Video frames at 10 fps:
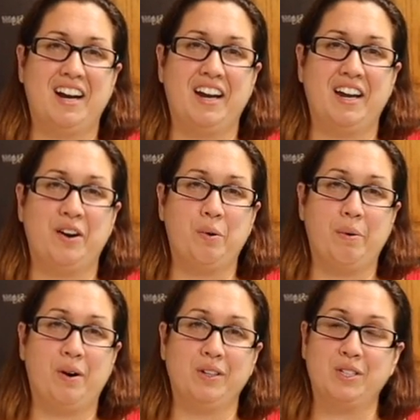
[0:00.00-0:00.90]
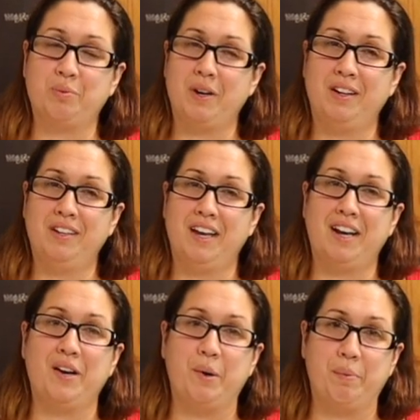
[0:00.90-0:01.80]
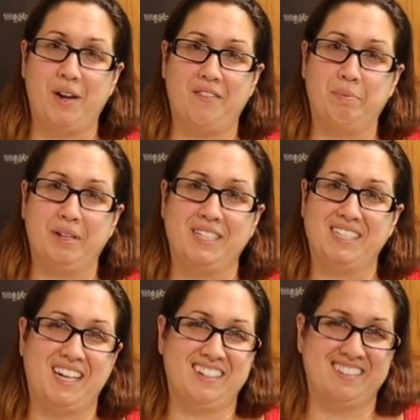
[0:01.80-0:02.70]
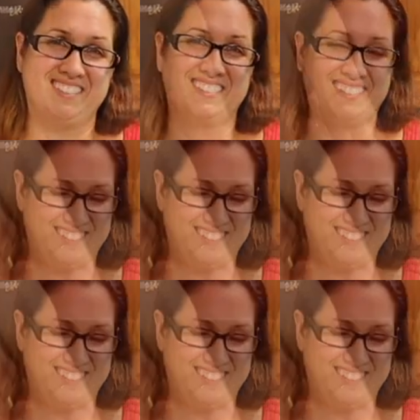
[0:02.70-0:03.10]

I hope all is well, and I hope you have a blessed day.